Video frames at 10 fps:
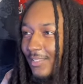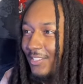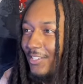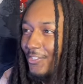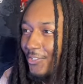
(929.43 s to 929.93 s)
Is
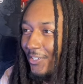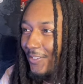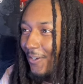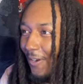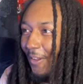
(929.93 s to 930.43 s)
this Drew?
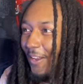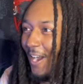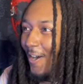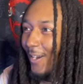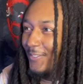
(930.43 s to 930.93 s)

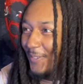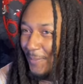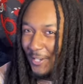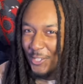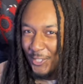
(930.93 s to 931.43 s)
Oh, this gonna
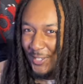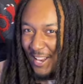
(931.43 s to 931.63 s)
be a shootout?